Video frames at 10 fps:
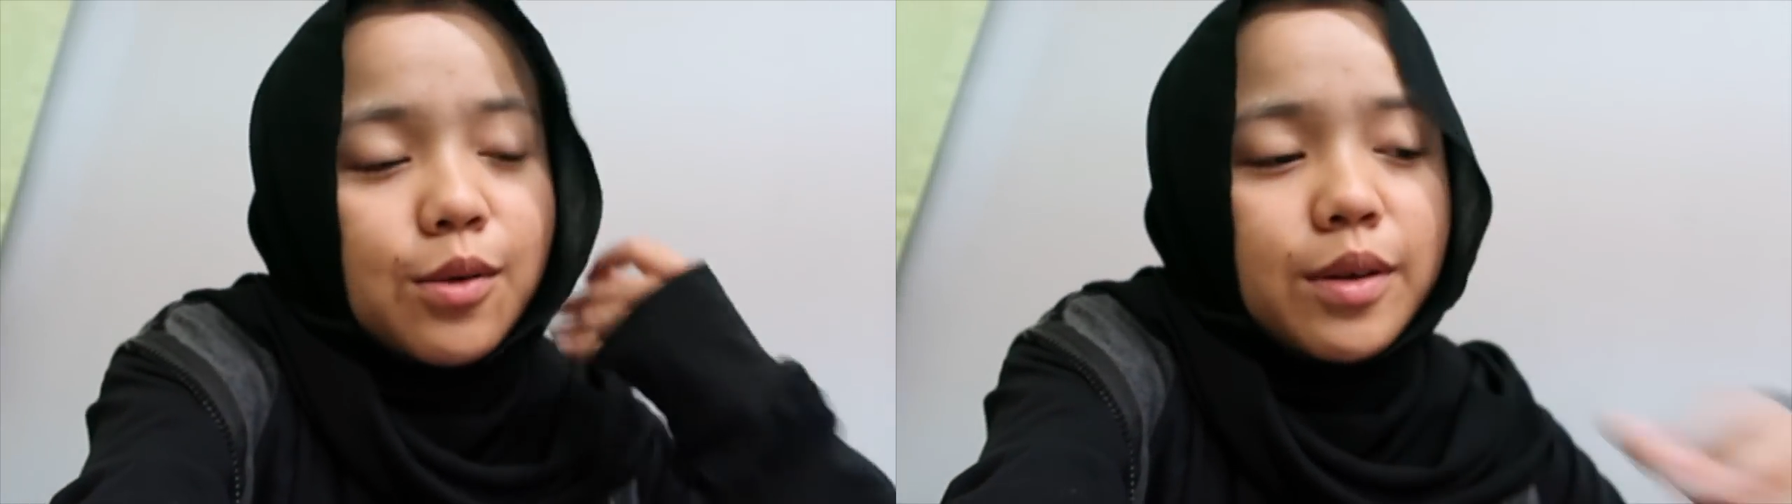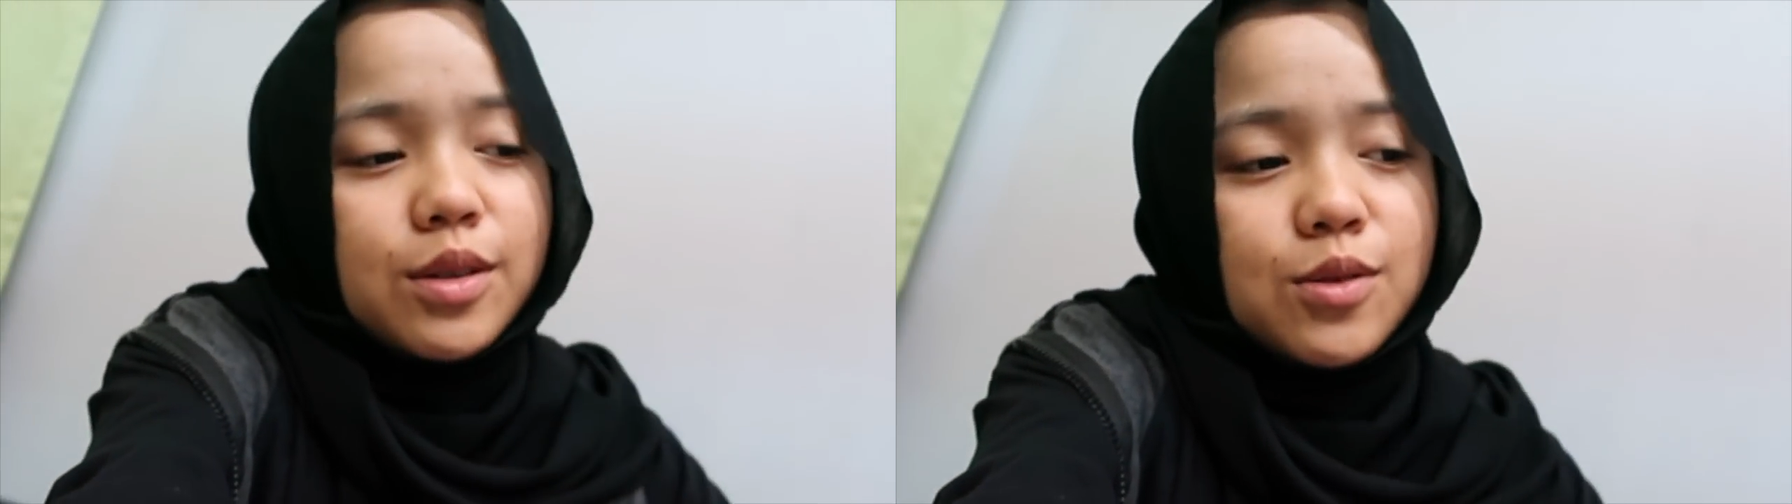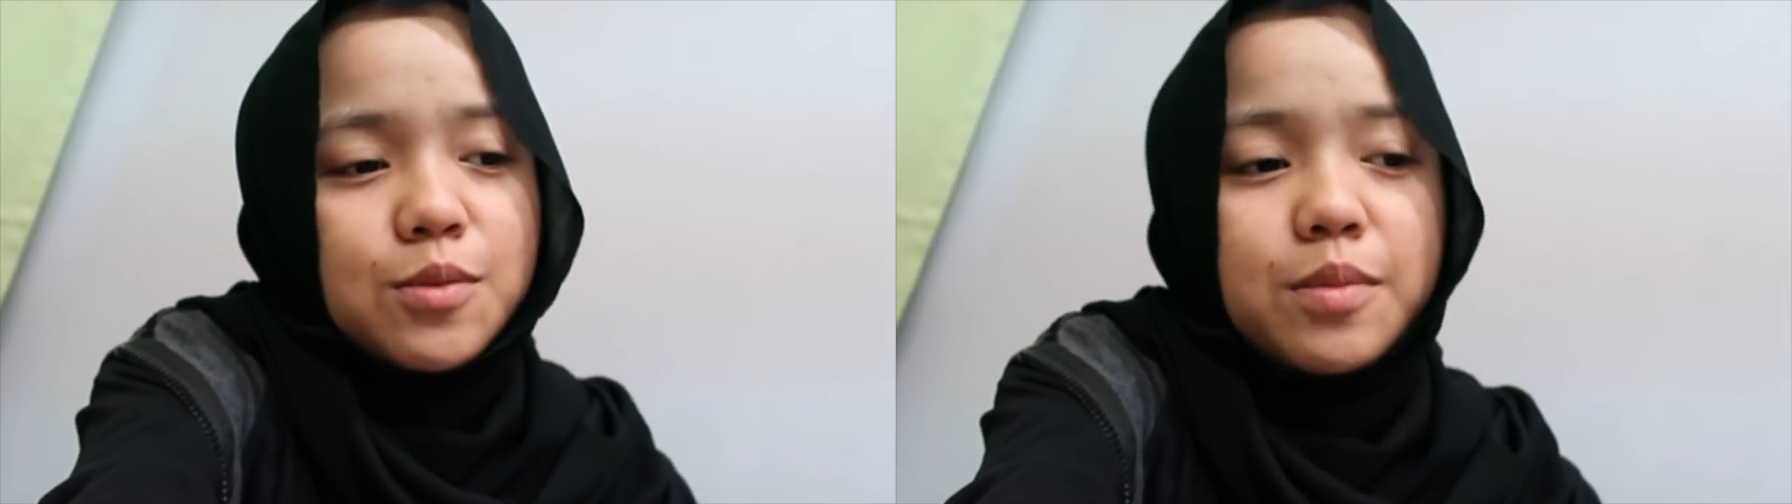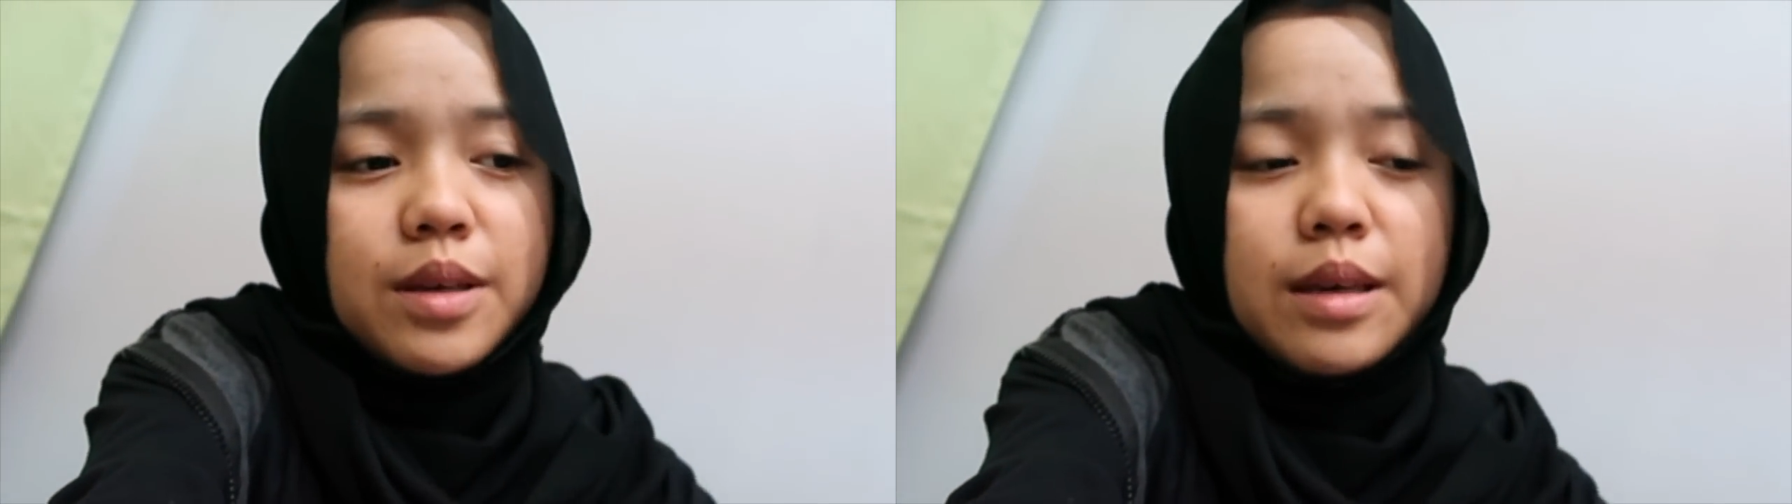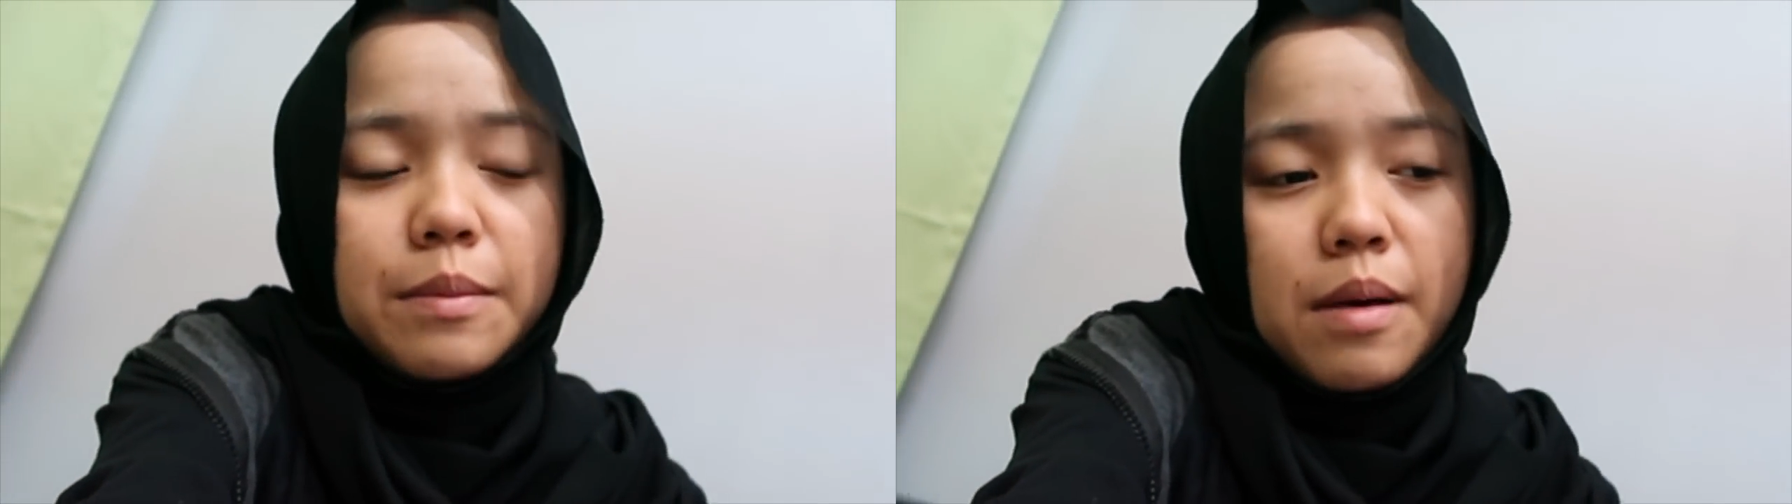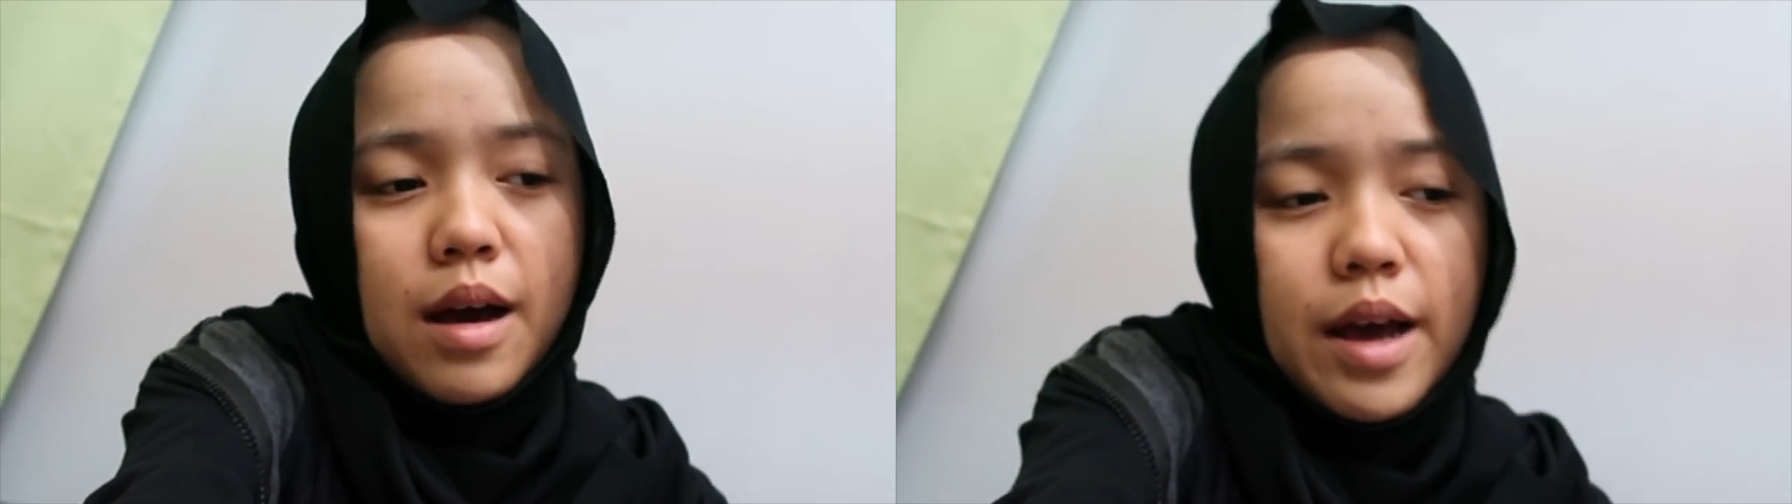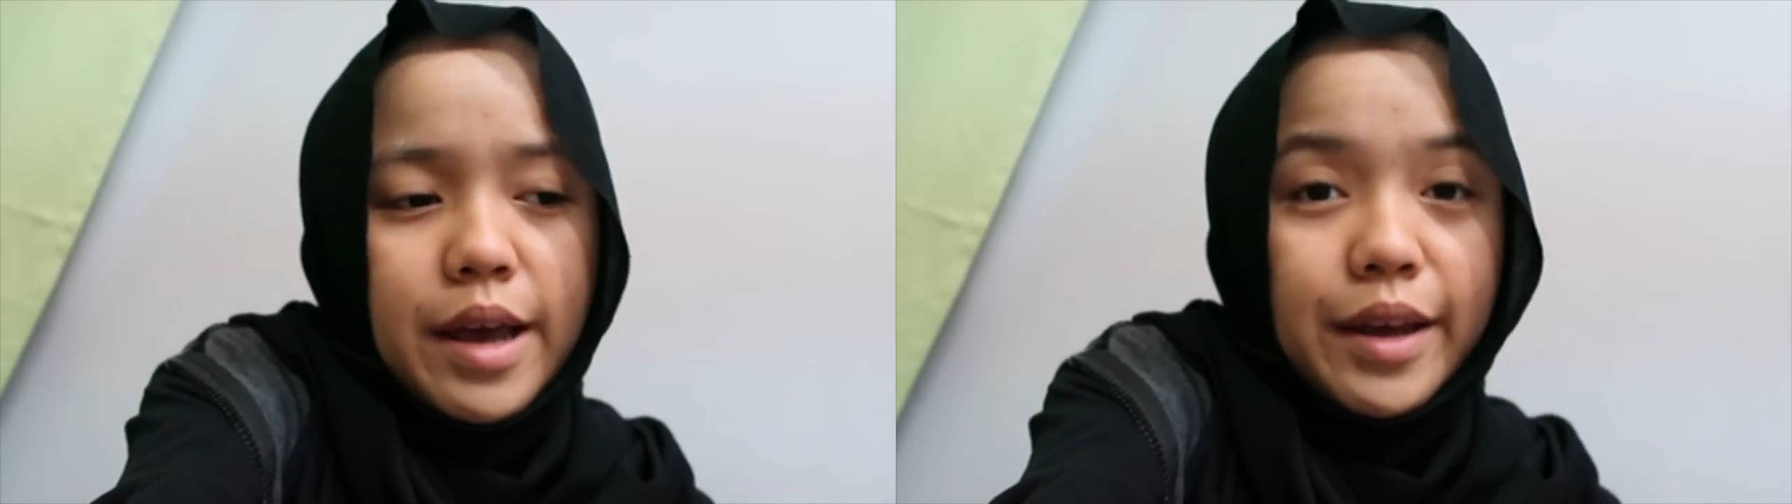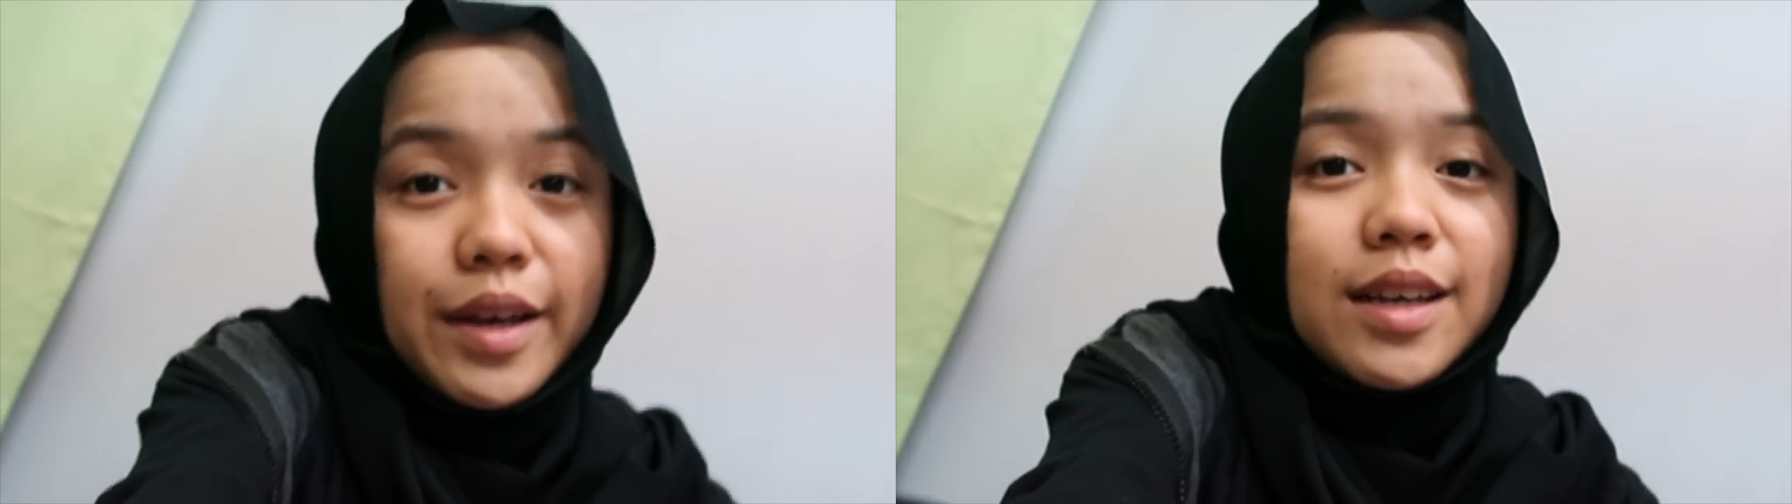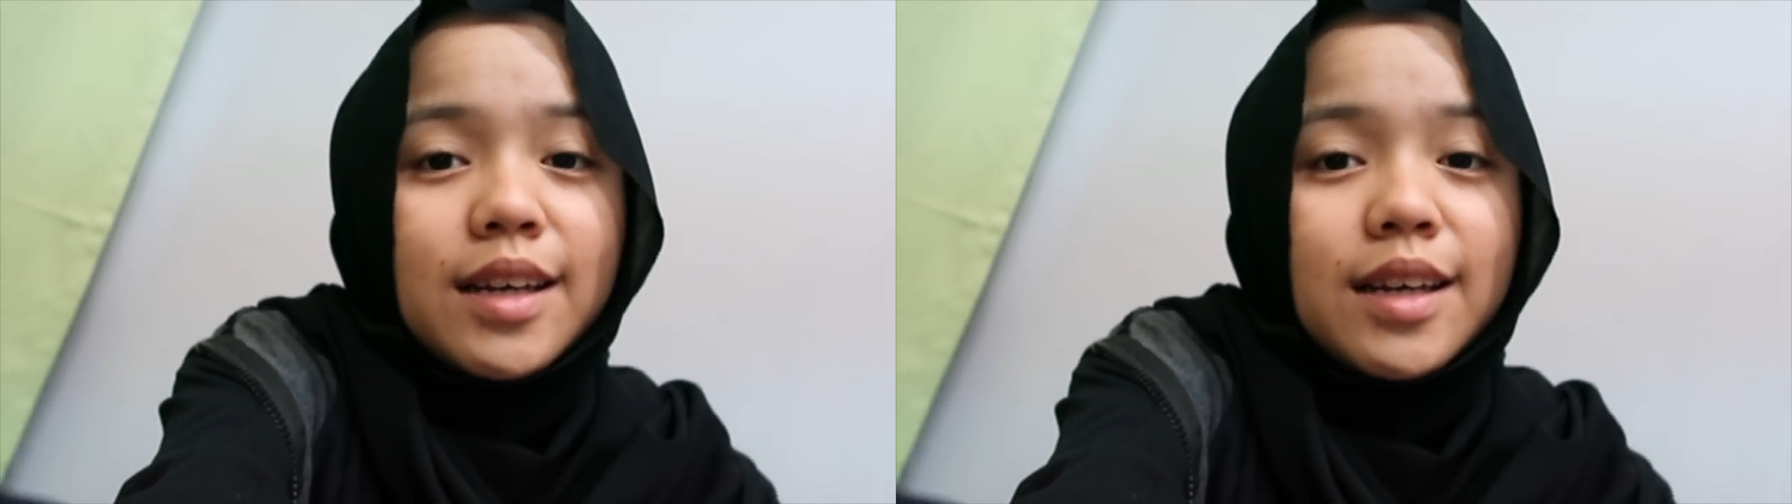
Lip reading: going to be my,